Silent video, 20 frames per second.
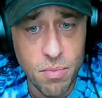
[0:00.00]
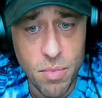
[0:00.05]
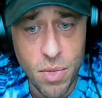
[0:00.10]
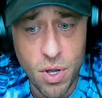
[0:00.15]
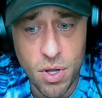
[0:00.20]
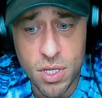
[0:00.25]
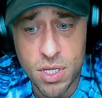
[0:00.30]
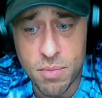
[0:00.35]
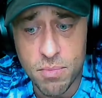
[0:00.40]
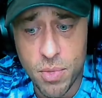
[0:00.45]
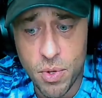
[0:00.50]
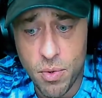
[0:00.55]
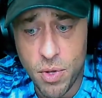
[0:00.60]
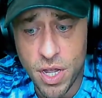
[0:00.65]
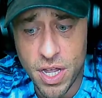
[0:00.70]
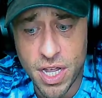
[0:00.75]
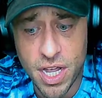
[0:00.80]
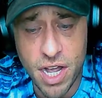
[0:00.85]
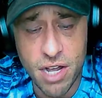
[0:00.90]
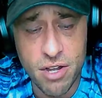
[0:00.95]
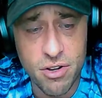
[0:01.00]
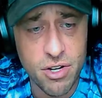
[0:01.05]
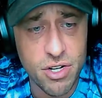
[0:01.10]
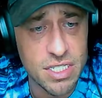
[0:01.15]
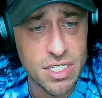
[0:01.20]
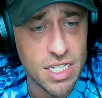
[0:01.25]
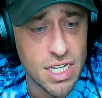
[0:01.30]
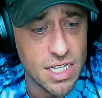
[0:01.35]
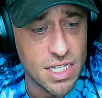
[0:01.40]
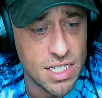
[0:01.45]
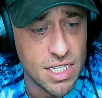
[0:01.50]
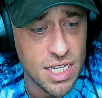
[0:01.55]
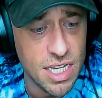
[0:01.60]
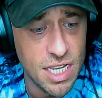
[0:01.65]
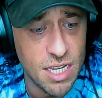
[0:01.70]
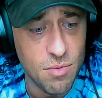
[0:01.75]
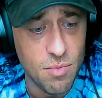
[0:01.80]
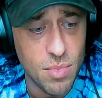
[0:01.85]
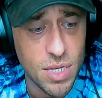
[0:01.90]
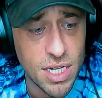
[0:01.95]
multiple encounters at
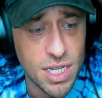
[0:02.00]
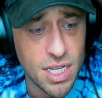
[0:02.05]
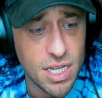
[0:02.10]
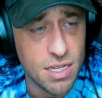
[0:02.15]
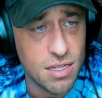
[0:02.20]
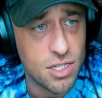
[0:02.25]
sea with